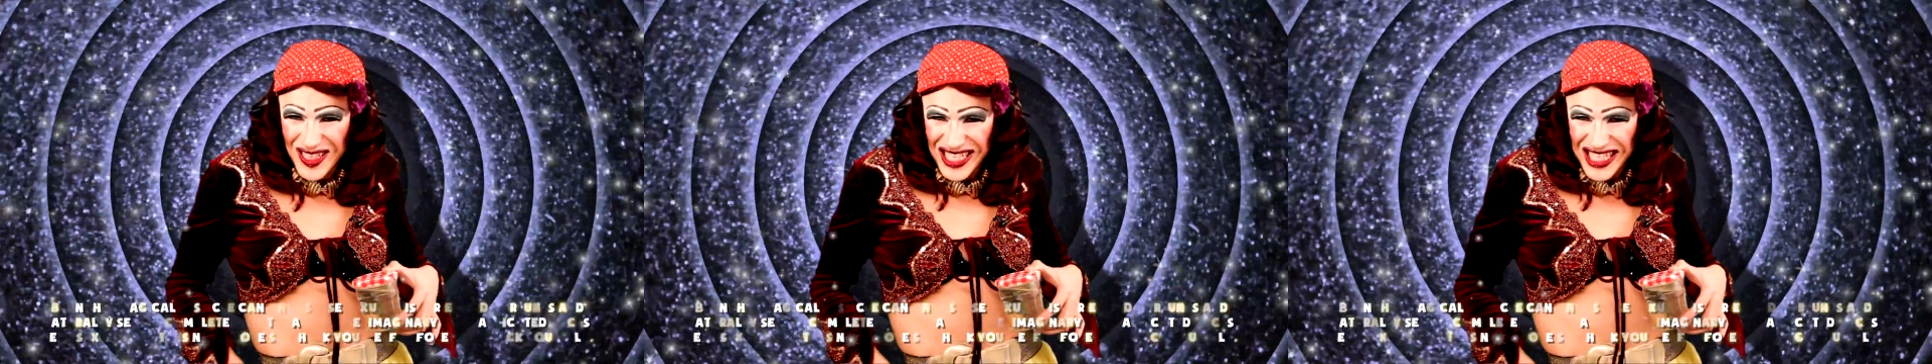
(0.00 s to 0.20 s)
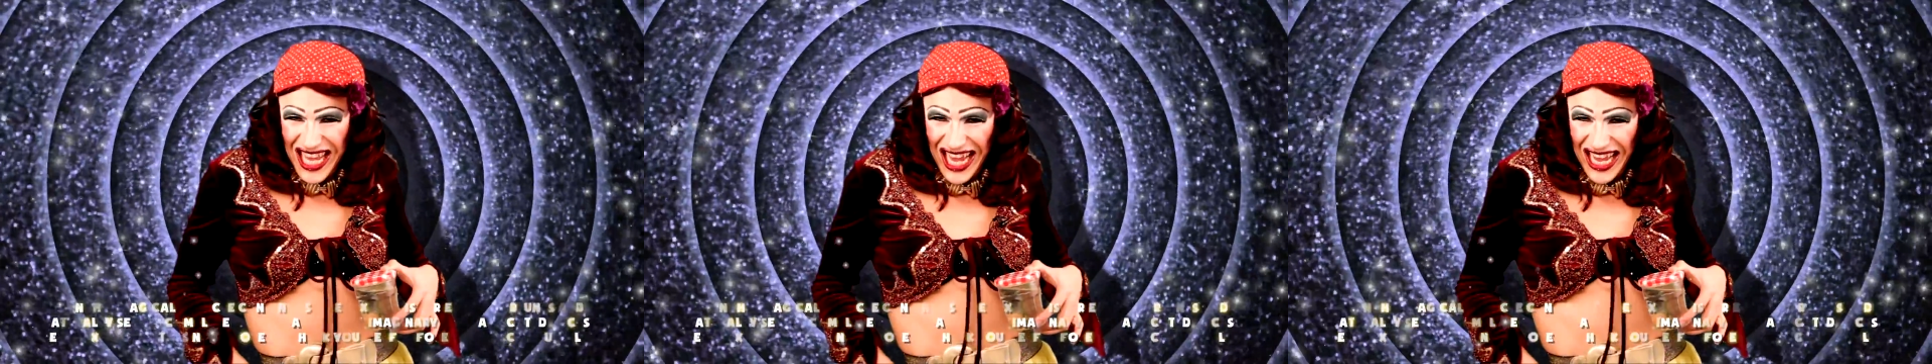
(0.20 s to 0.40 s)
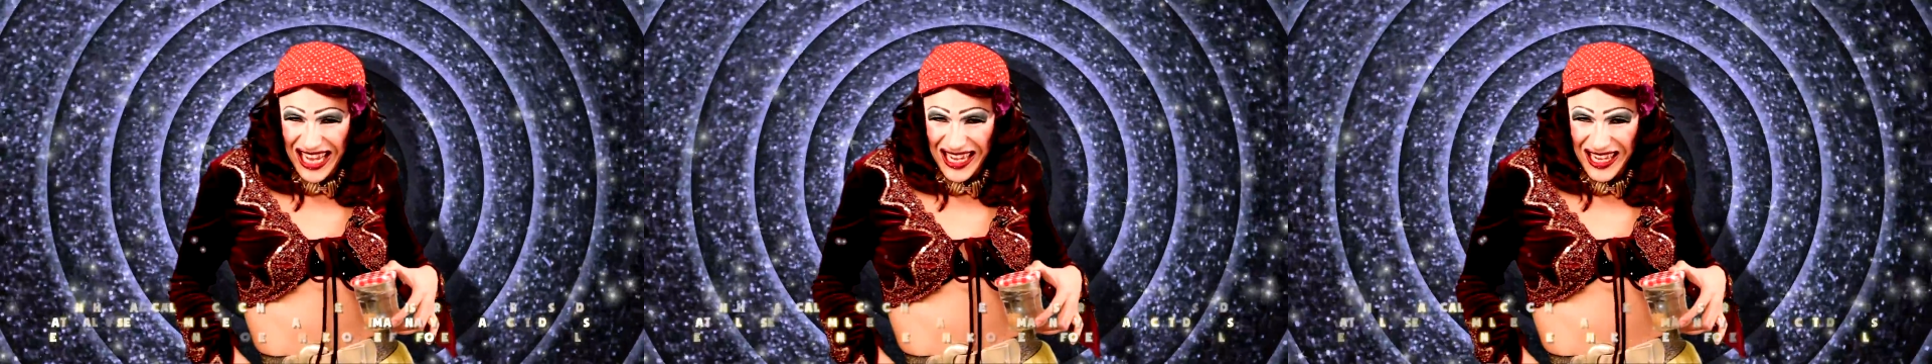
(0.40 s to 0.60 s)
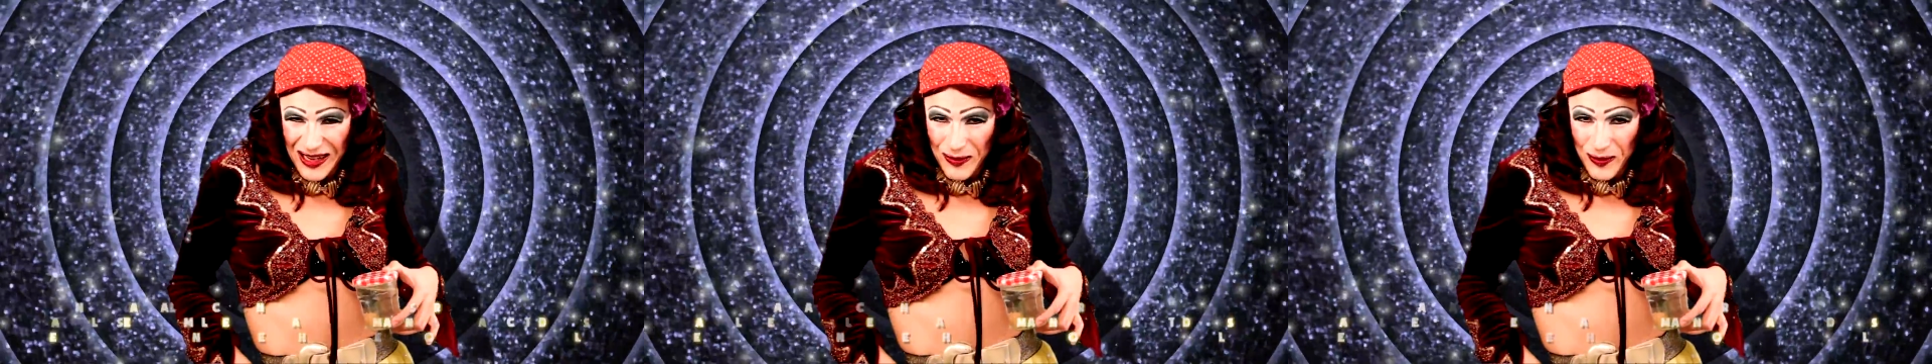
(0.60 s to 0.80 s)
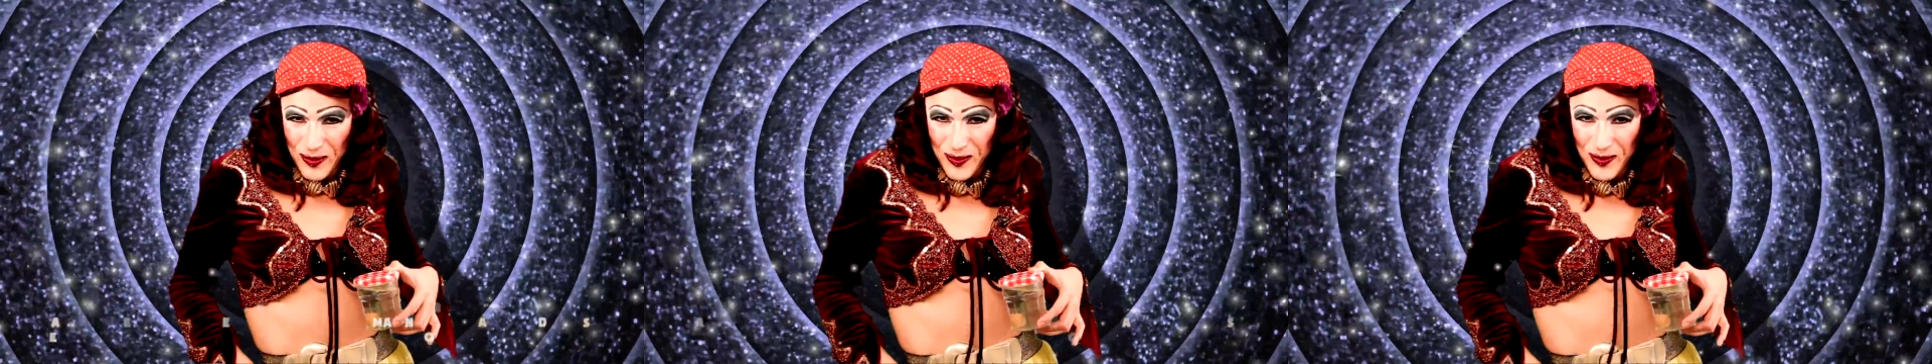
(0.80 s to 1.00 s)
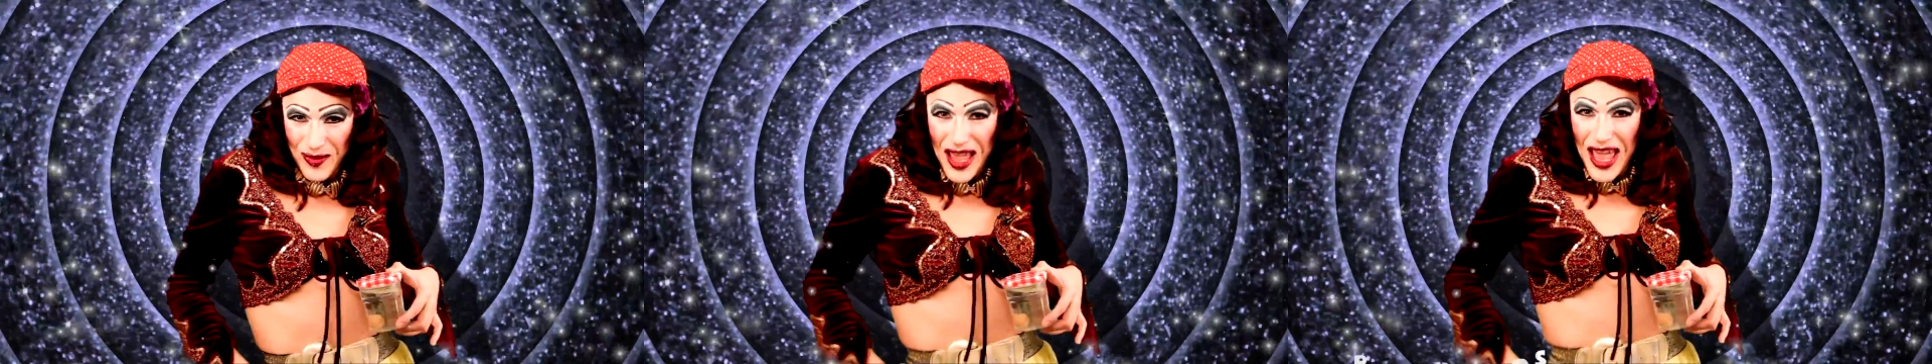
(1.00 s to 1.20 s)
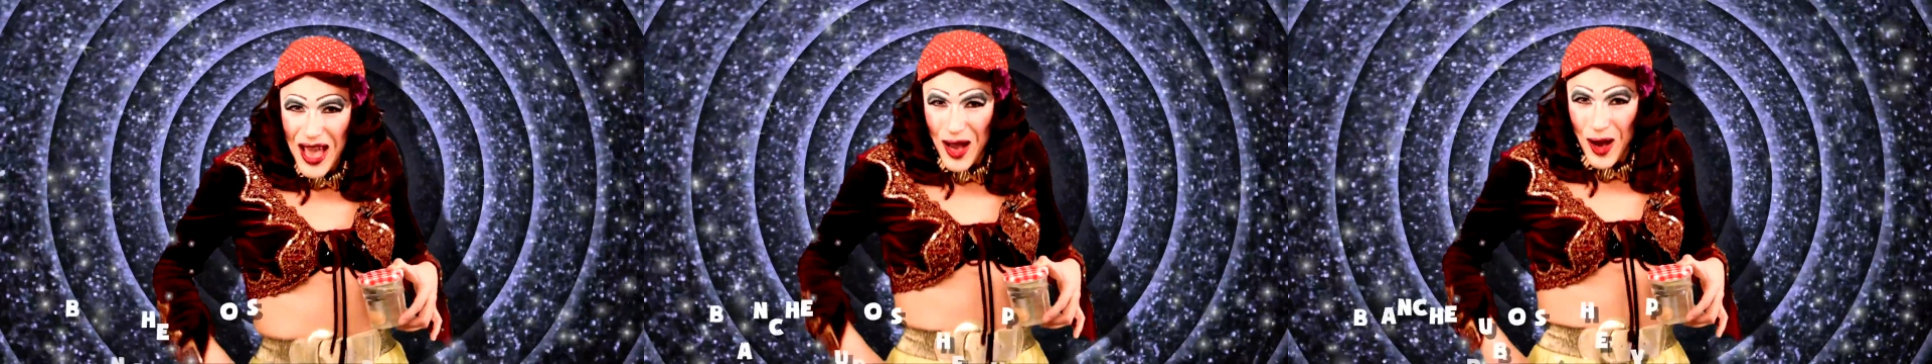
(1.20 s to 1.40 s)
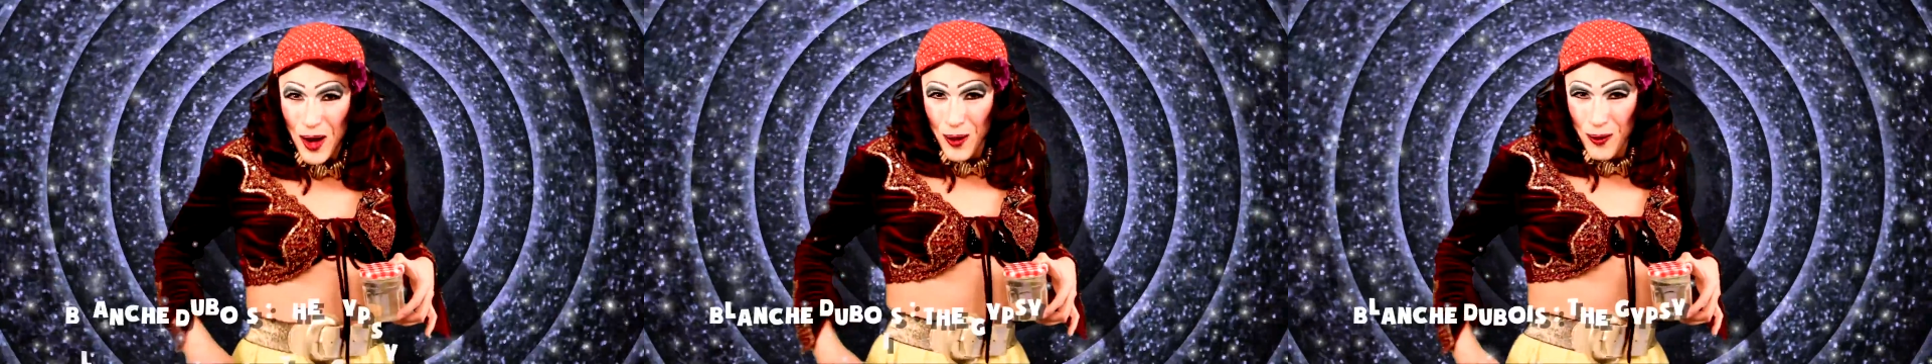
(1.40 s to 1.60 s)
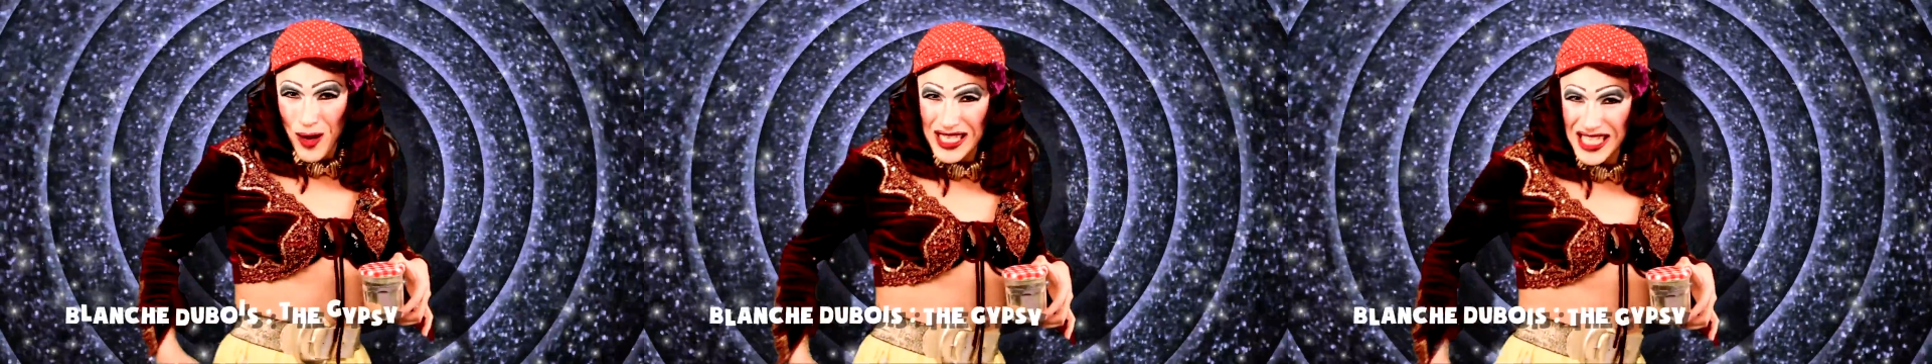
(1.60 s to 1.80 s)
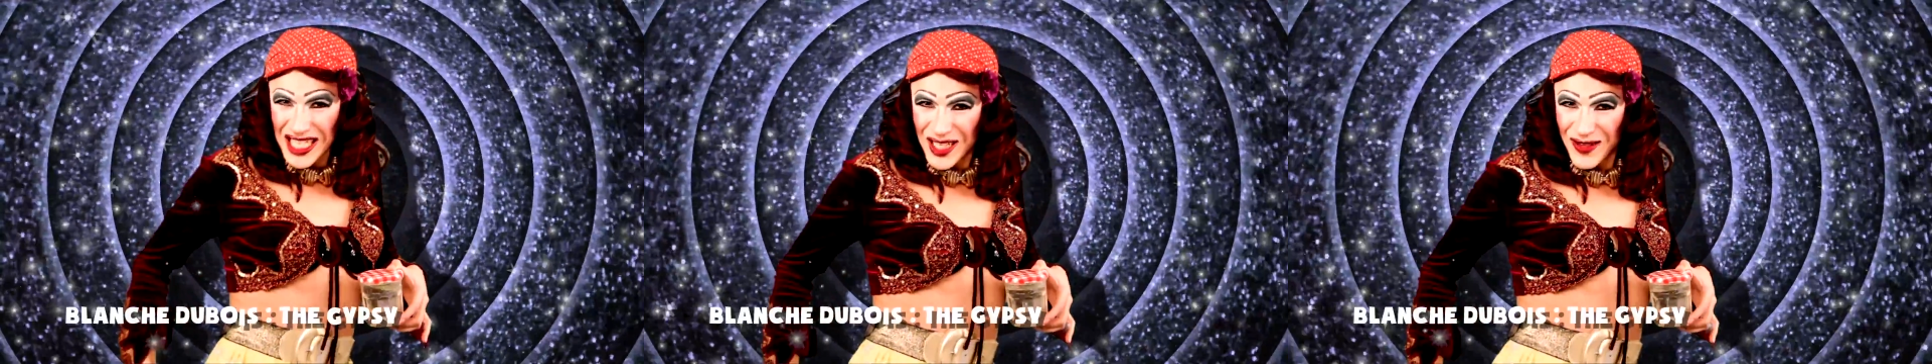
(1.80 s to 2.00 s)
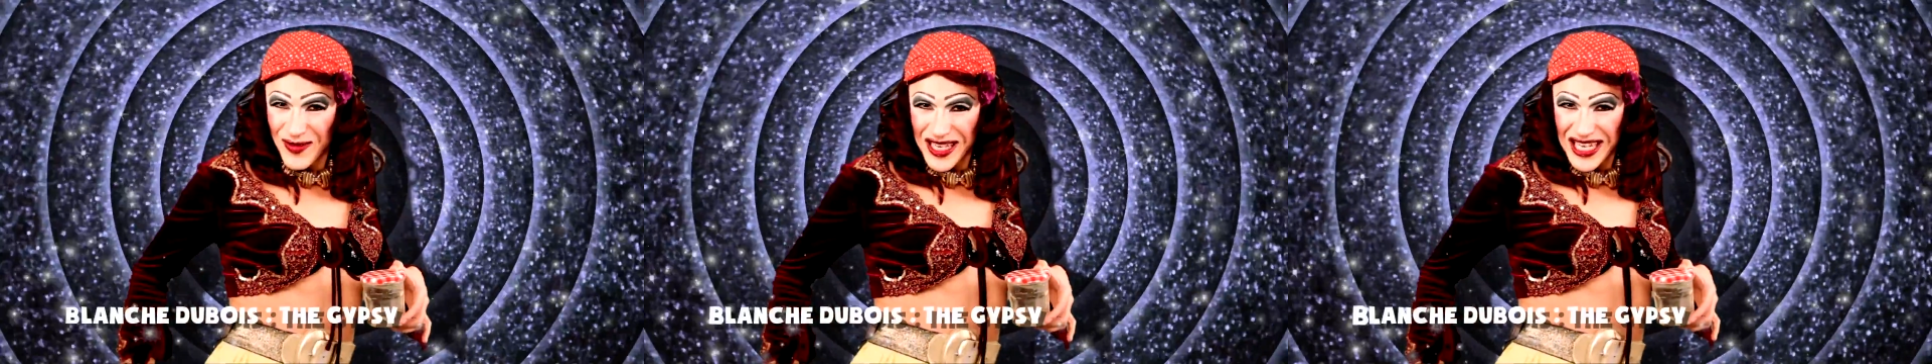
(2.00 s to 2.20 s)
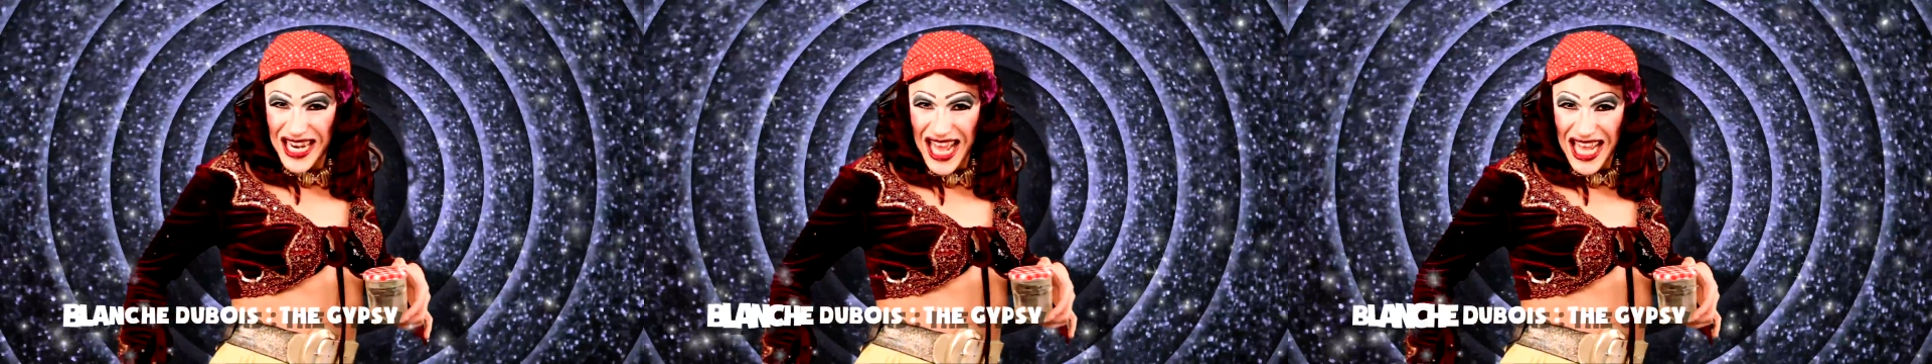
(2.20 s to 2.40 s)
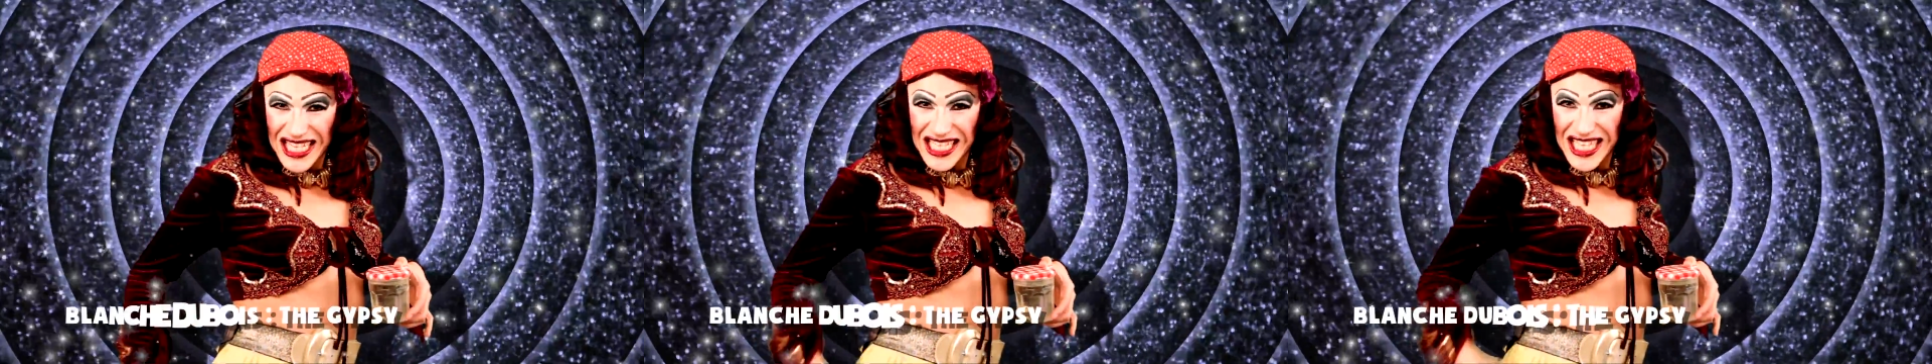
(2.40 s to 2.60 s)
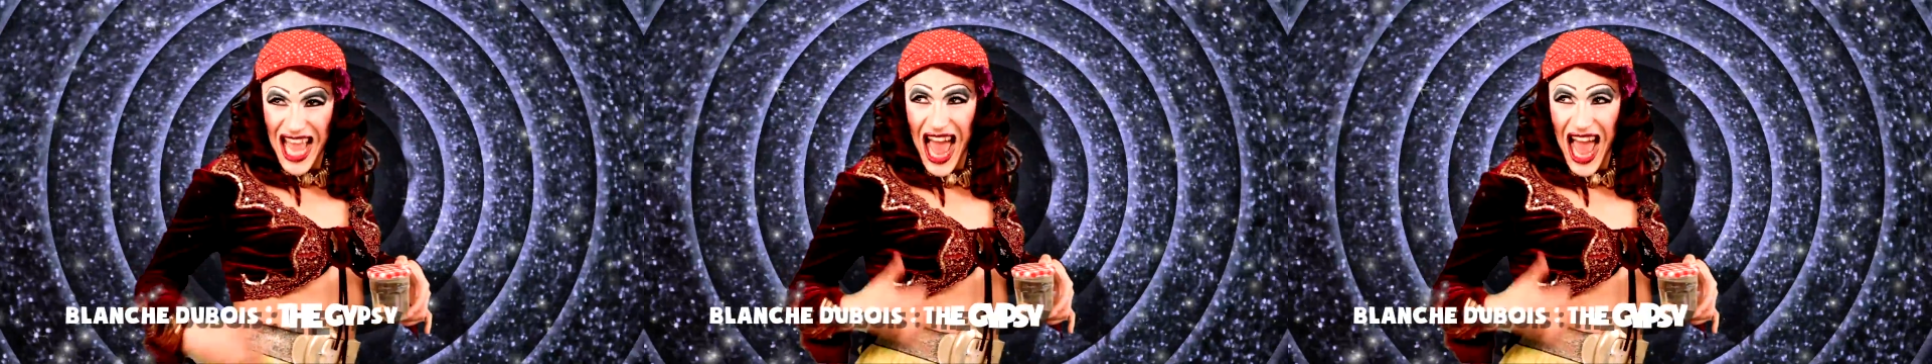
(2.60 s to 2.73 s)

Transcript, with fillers: say. Who wants to be next?